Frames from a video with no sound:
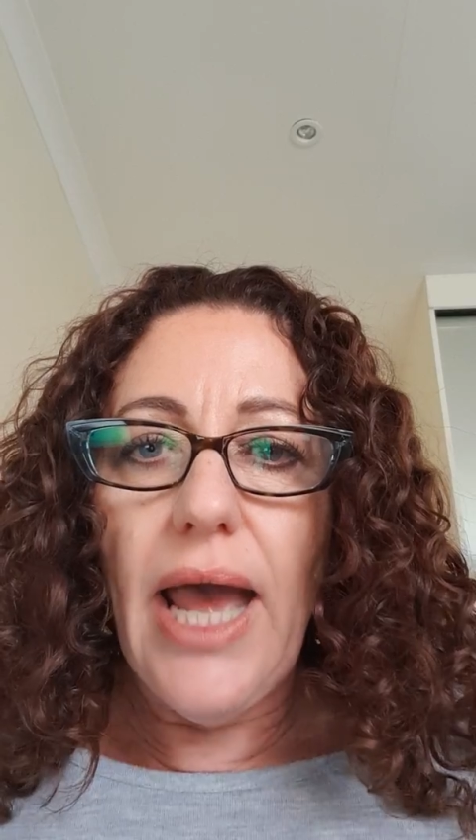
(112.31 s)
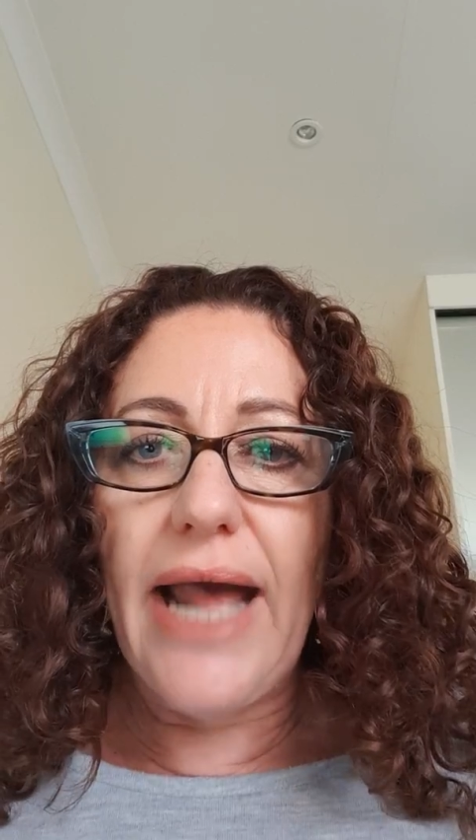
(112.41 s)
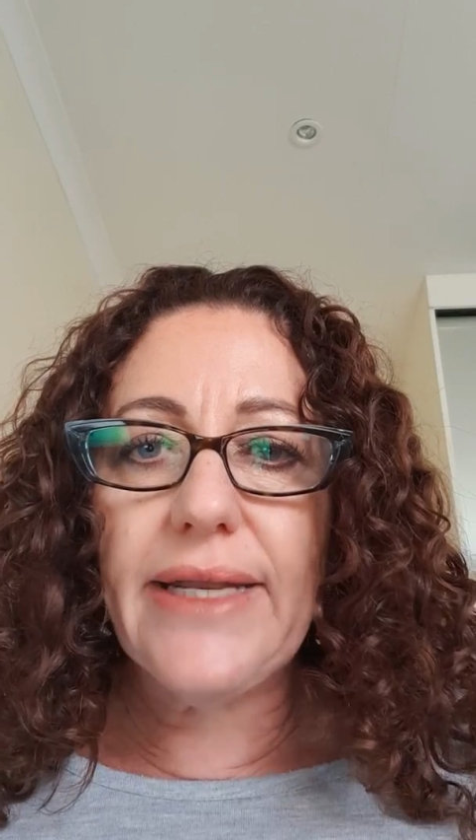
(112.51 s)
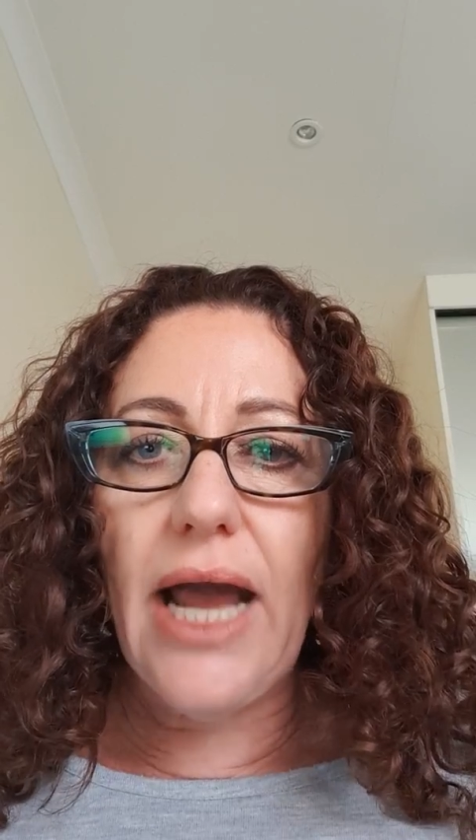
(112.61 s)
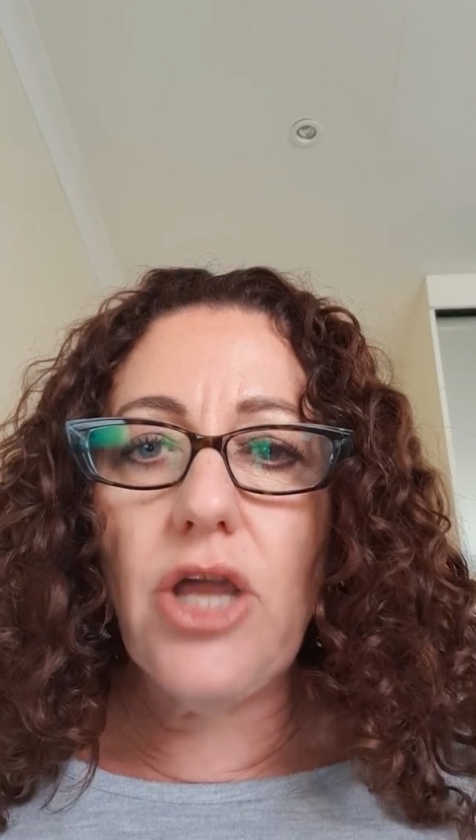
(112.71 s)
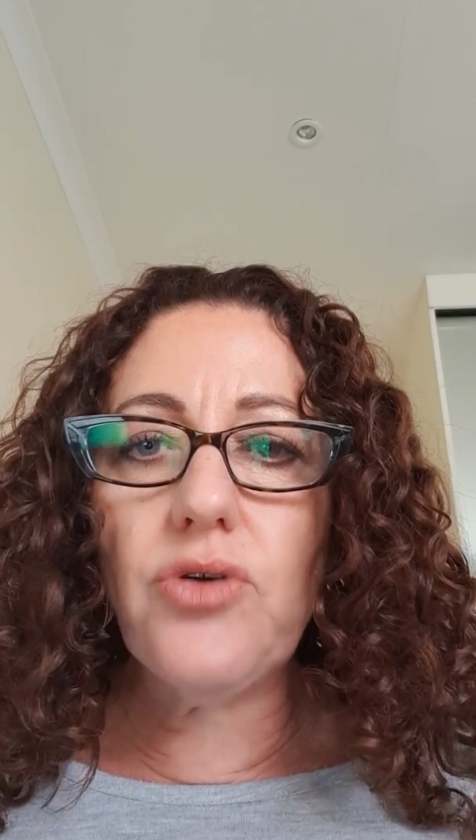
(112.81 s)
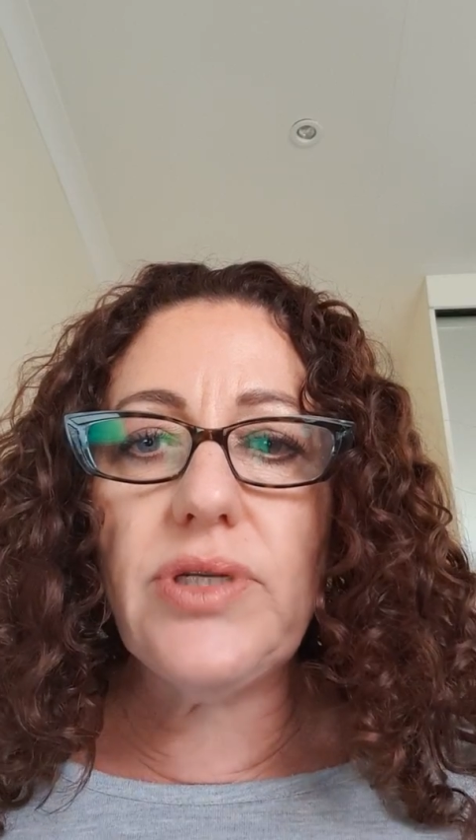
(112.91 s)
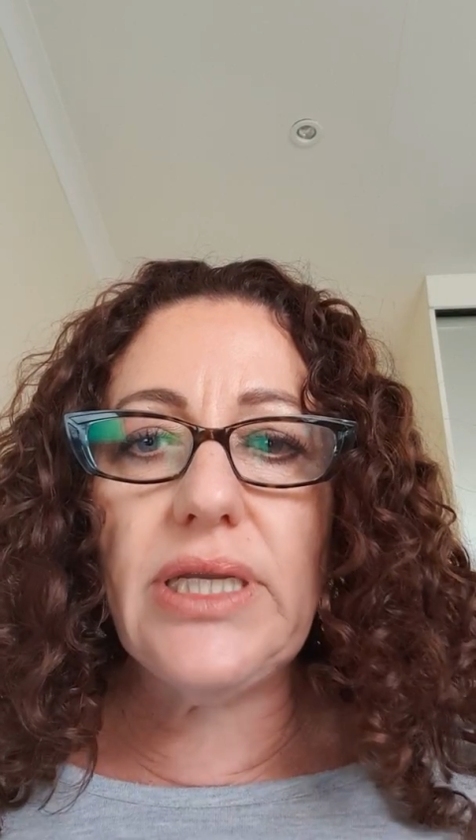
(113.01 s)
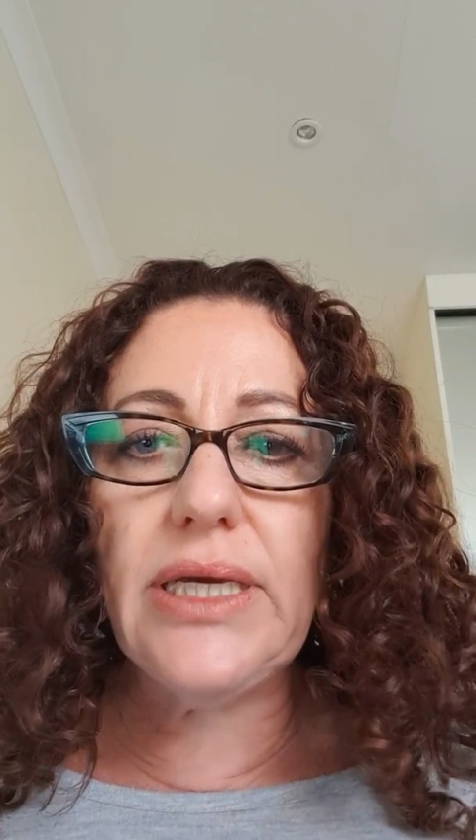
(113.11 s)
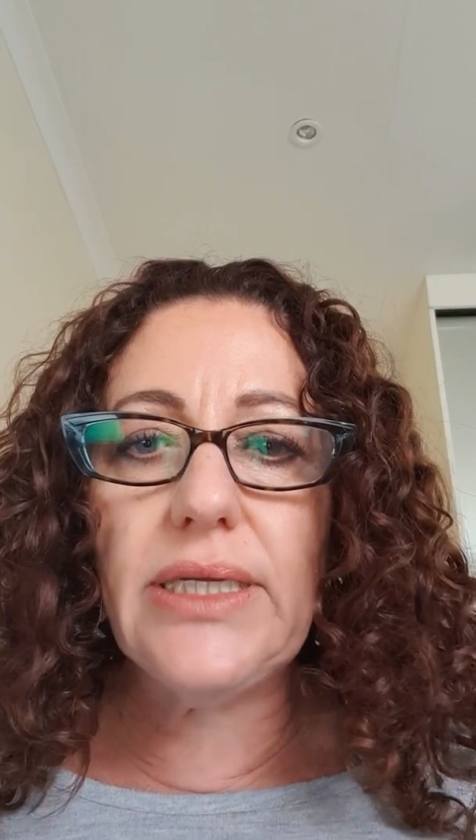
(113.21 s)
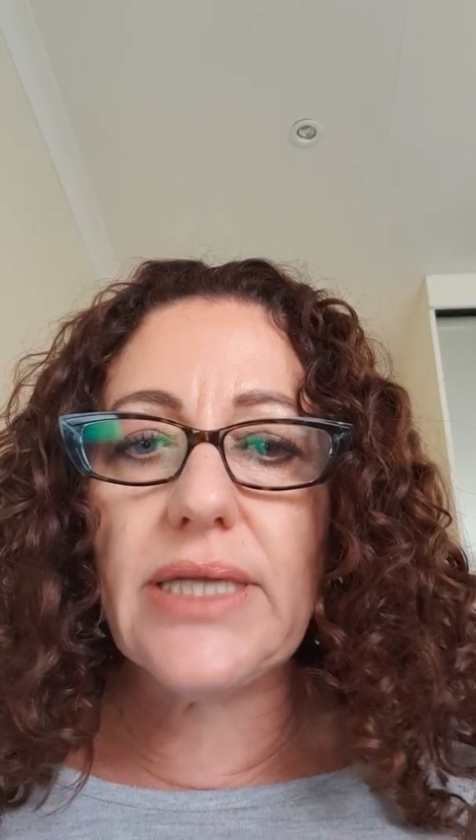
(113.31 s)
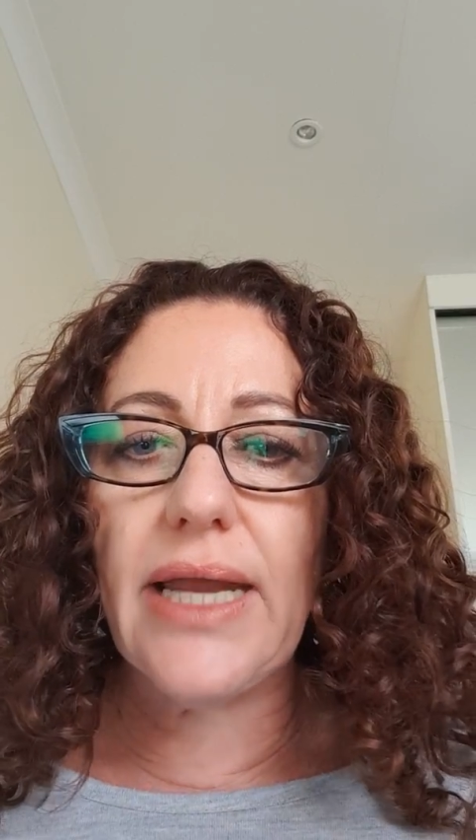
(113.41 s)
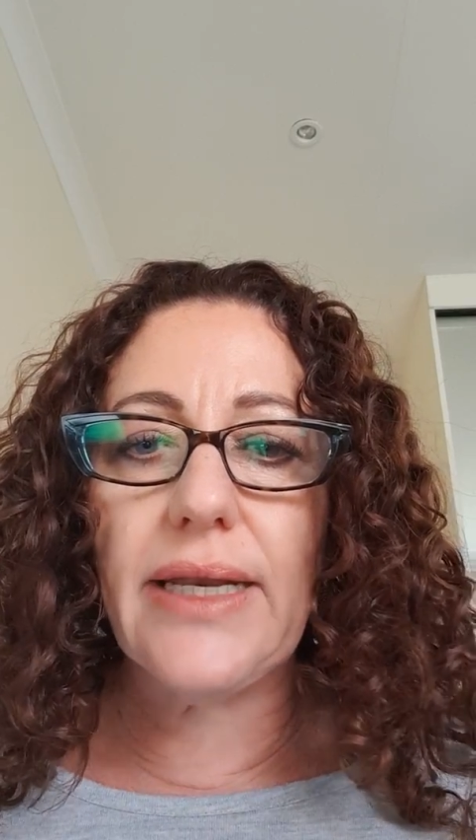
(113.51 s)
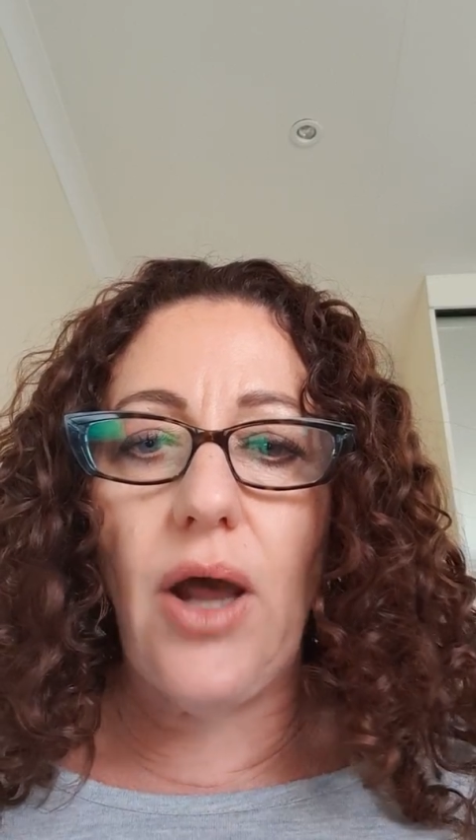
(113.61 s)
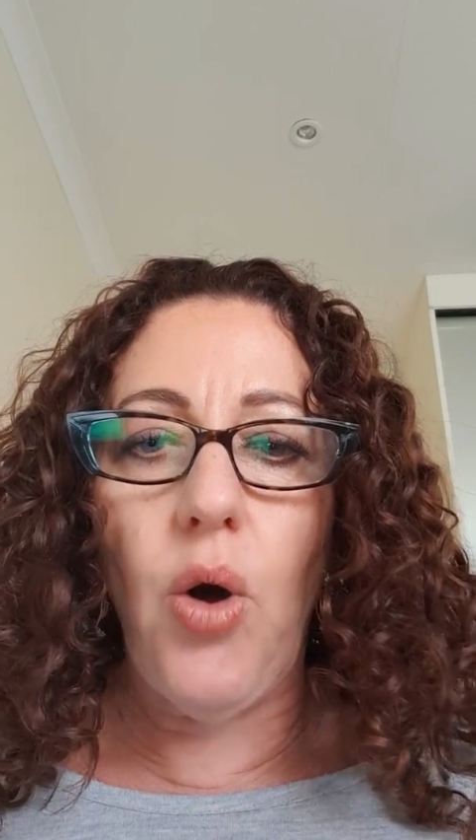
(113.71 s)
and now you need
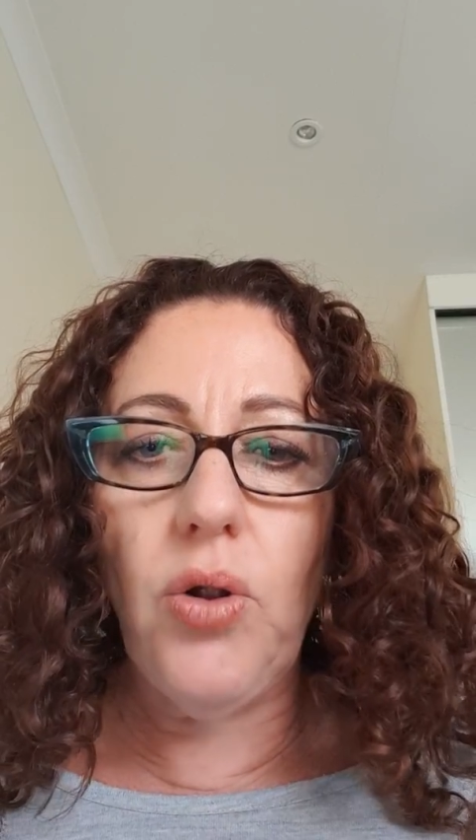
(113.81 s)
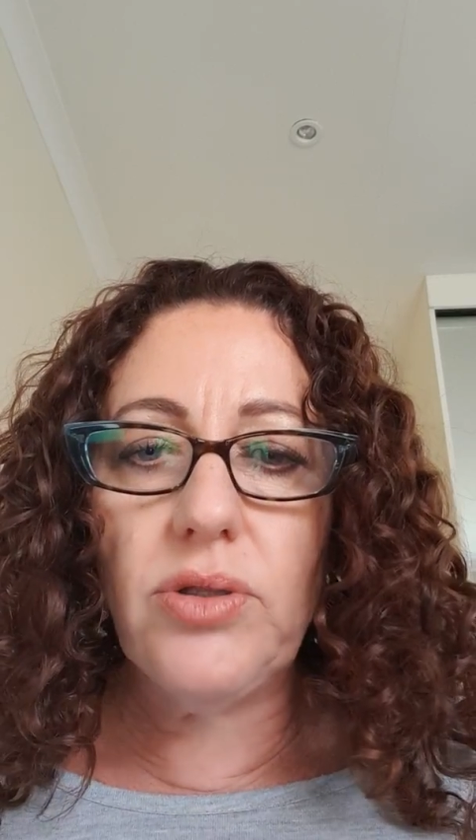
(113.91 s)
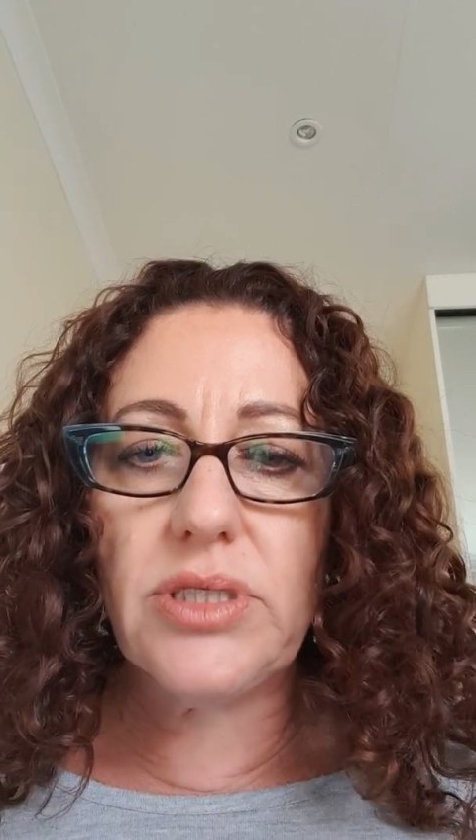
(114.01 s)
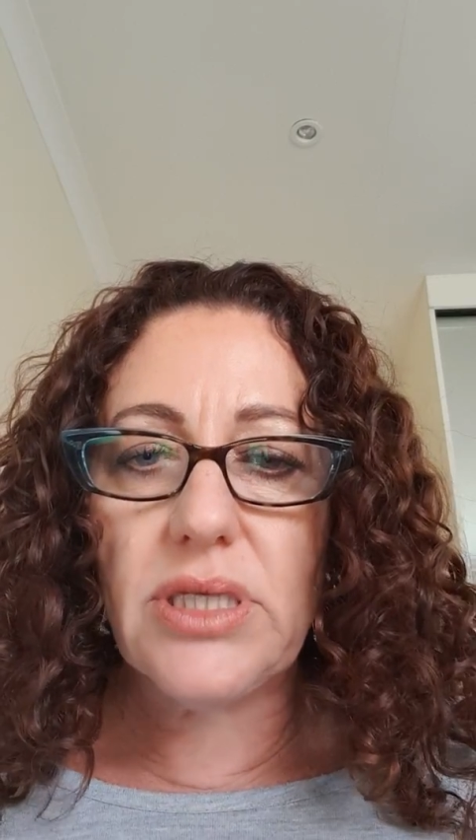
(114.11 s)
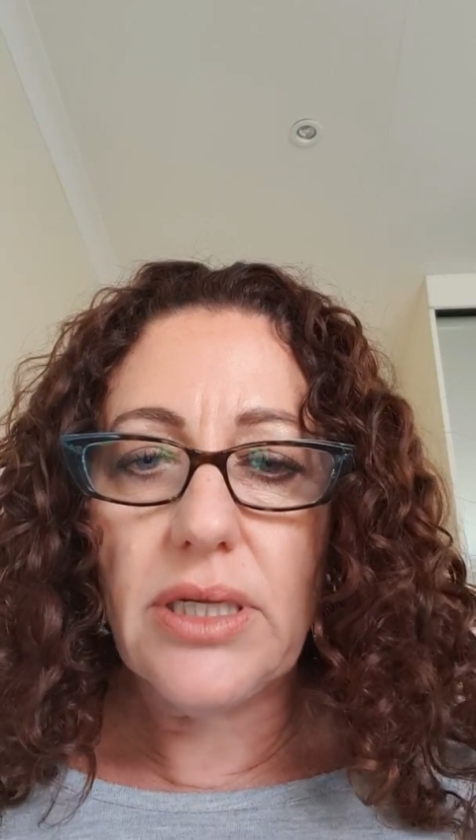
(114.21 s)
an old